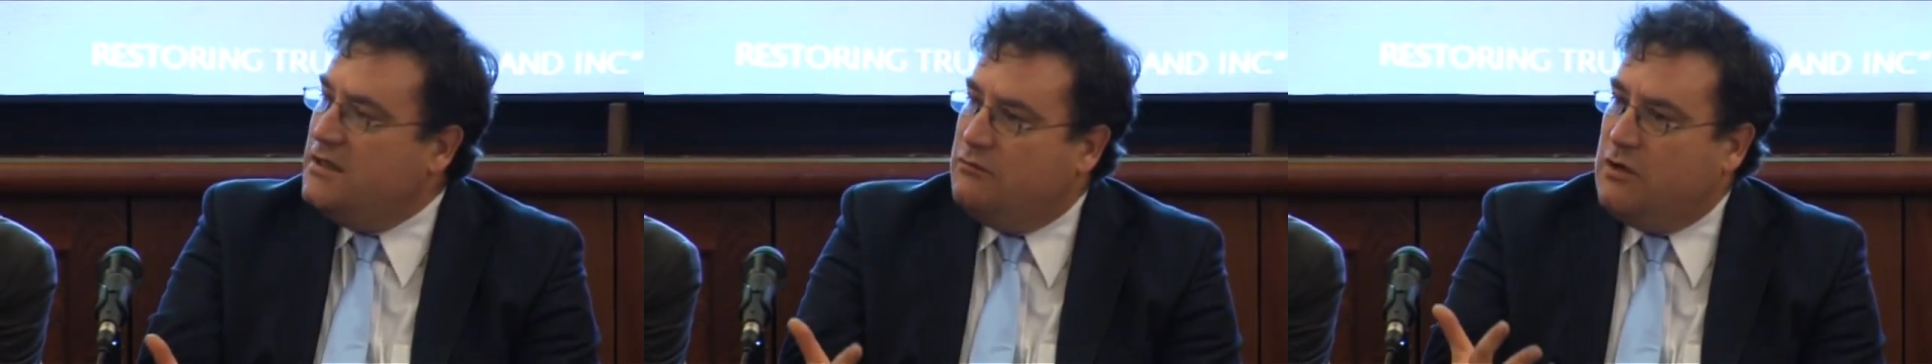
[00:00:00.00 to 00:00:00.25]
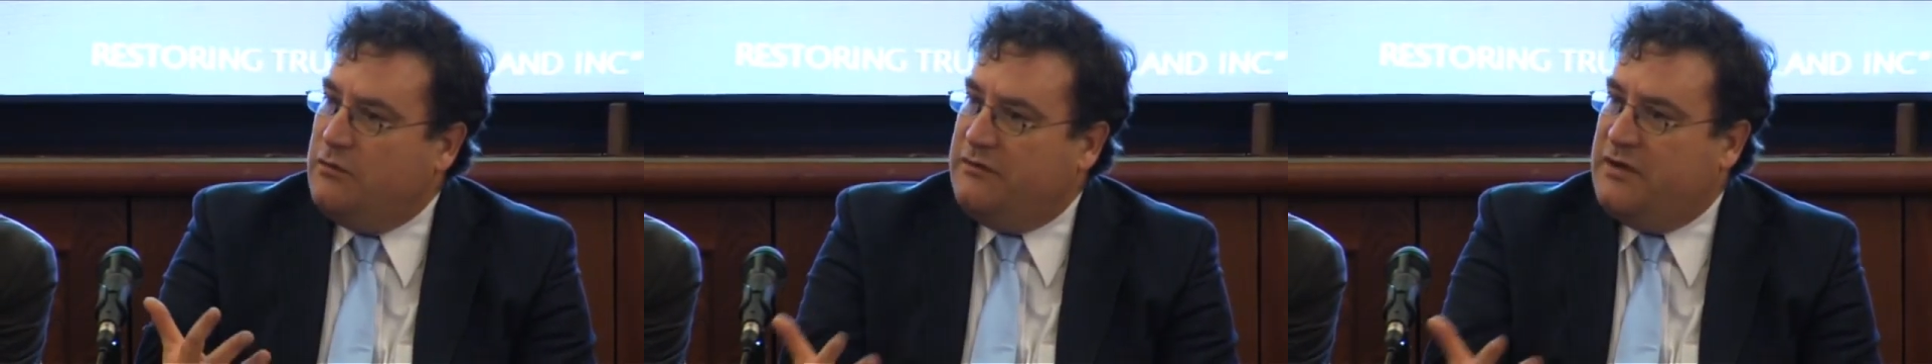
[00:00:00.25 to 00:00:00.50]

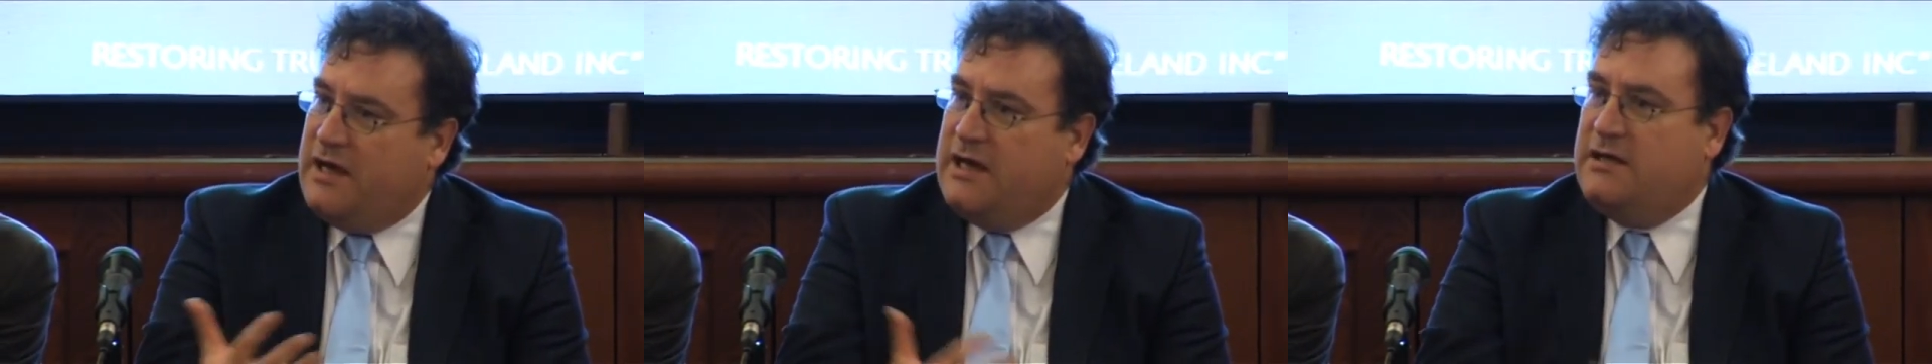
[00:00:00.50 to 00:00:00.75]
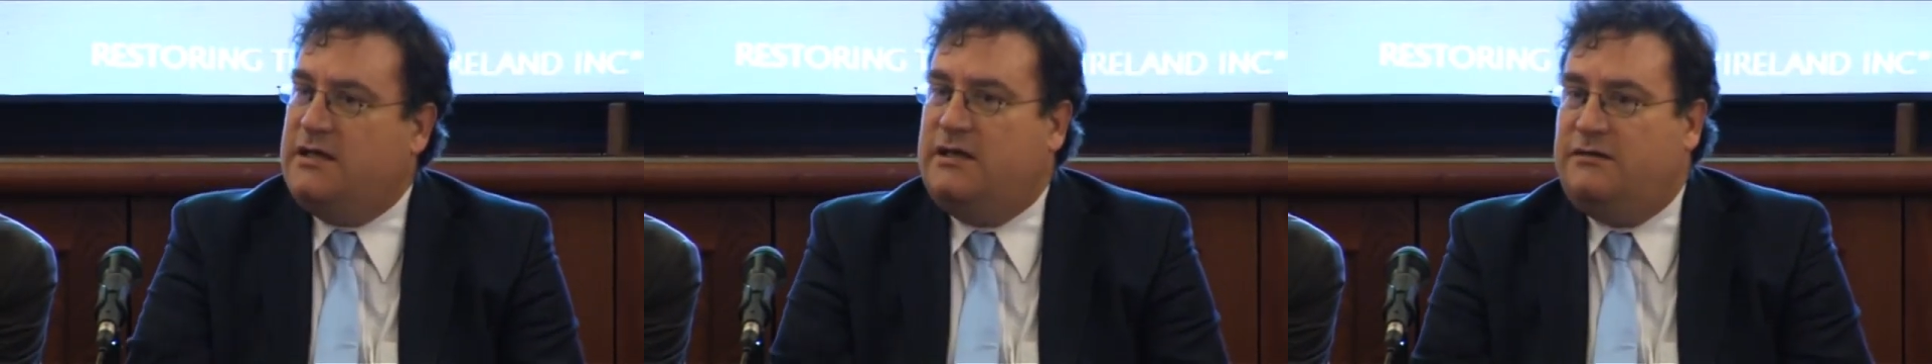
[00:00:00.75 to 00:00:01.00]
What we've
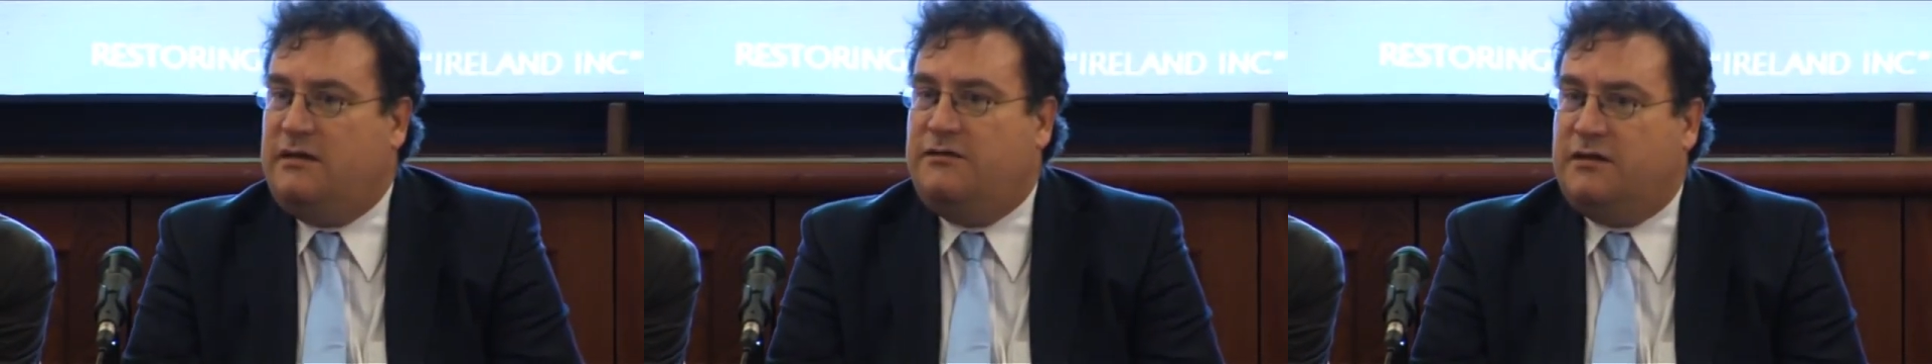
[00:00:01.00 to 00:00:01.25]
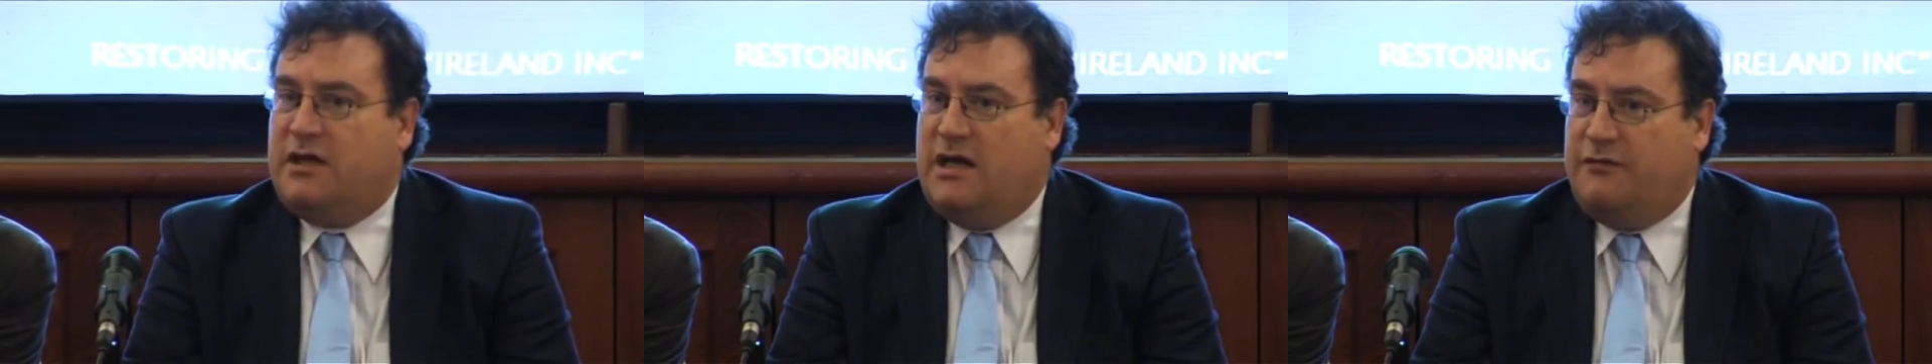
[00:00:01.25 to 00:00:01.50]
had
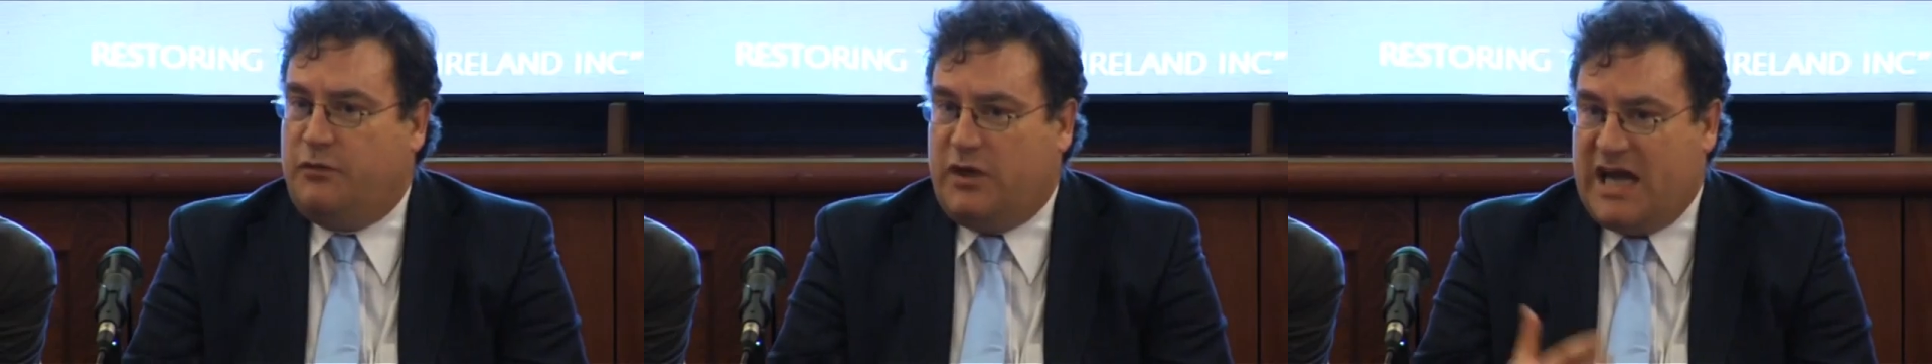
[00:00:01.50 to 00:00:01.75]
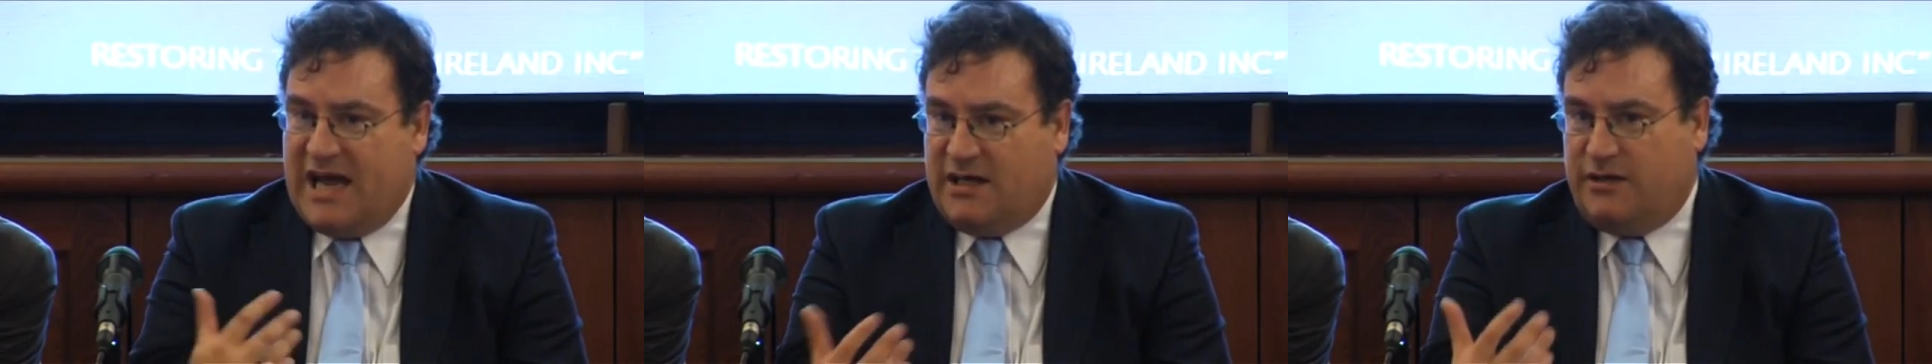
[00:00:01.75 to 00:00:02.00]
is a kind of a
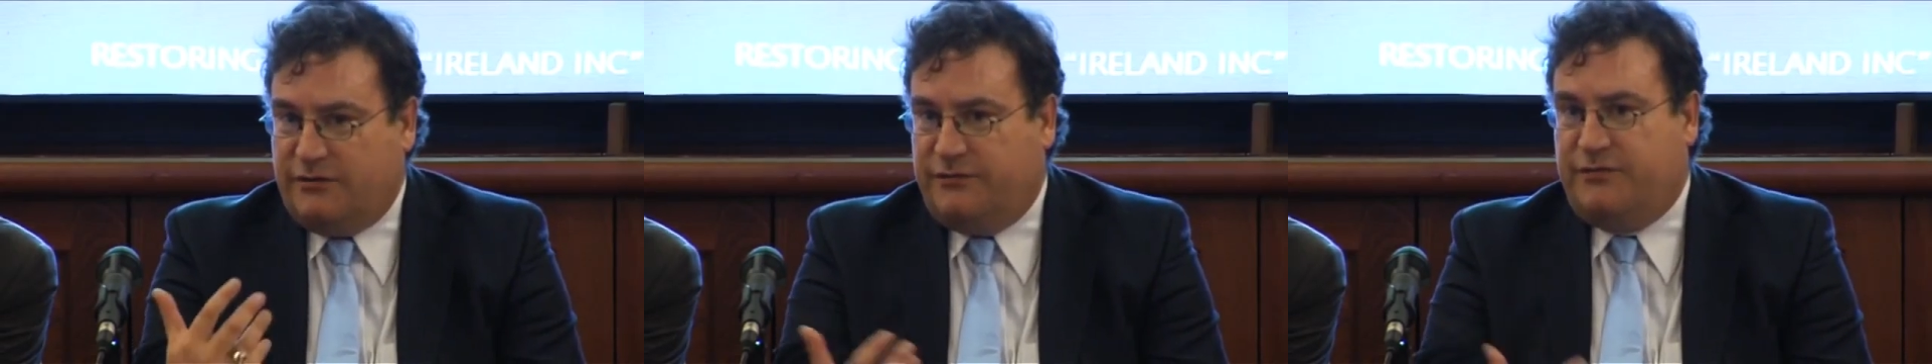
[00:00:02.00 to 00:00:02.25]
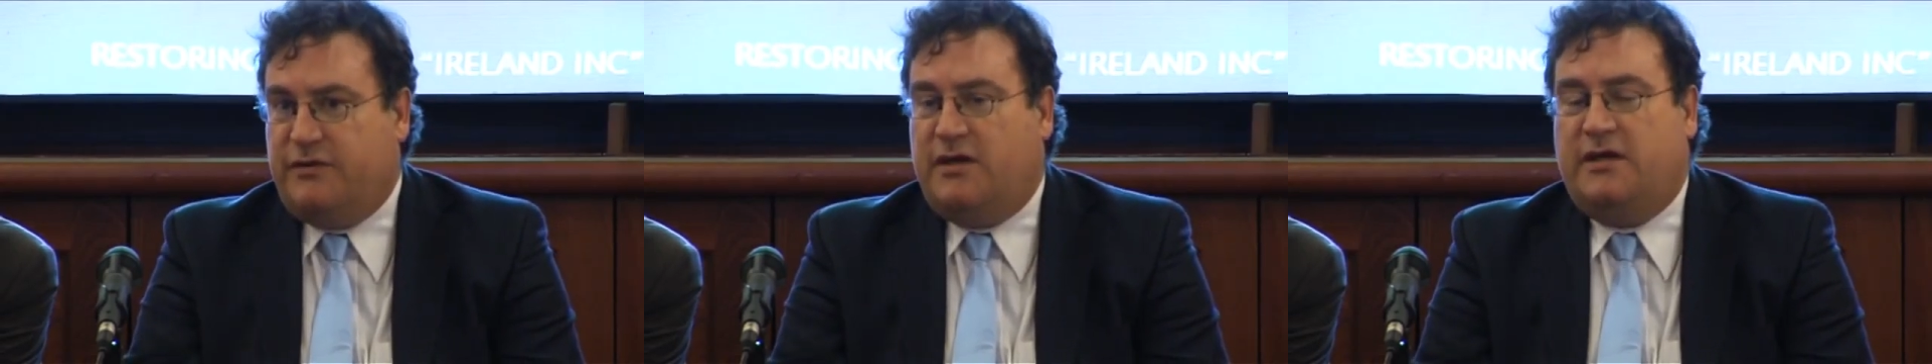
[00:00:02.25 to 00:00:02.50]

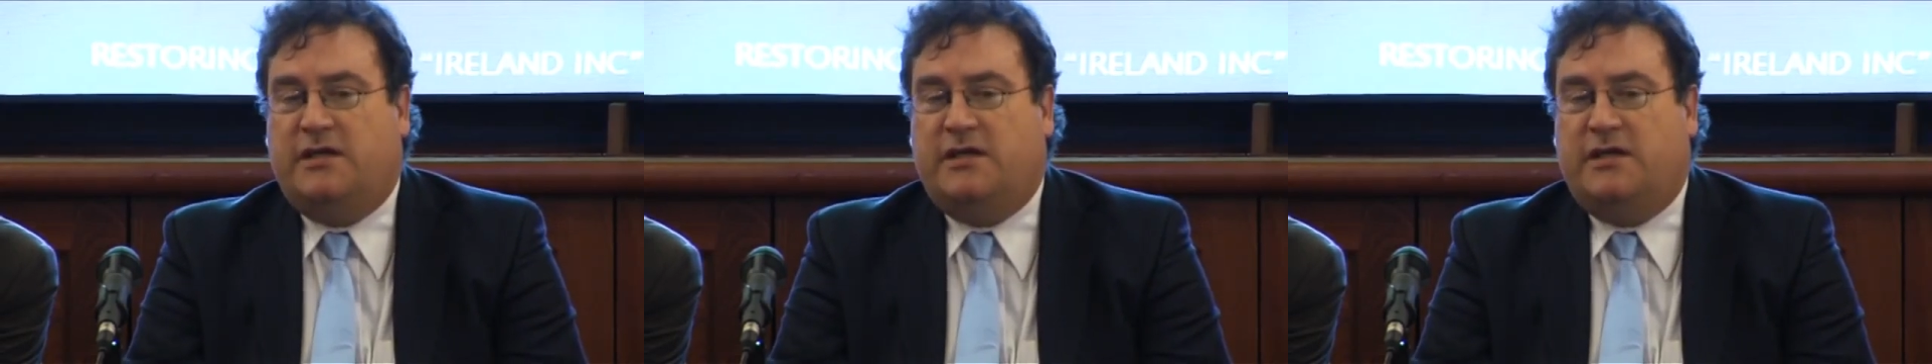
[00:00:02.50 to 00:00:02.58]
reactive